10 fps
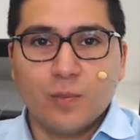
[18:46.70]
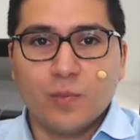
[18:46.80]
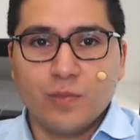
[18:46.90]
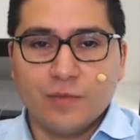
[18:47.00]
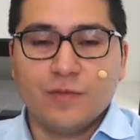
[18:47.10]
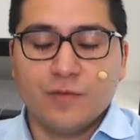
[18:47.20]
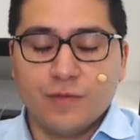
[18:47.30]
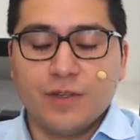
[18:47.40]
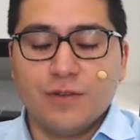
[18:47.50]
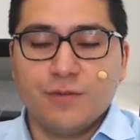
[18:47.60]
for
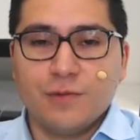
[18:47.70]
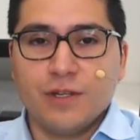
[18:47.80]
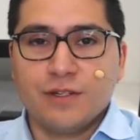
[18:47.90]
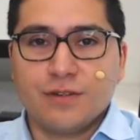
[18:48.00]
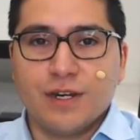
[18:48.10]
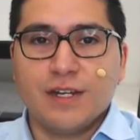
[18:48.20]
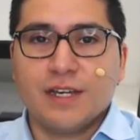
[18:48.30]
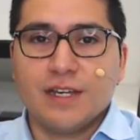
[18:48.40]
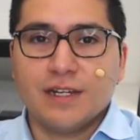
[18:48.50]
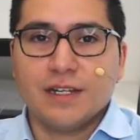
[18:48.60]
the new training
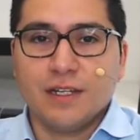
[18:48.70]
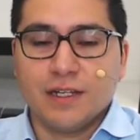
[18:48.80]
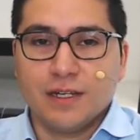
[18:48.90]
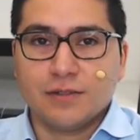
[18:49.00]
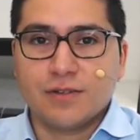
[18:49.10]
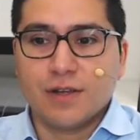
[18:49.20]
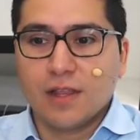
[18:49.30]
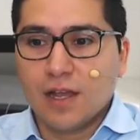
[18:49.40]
day in Australia.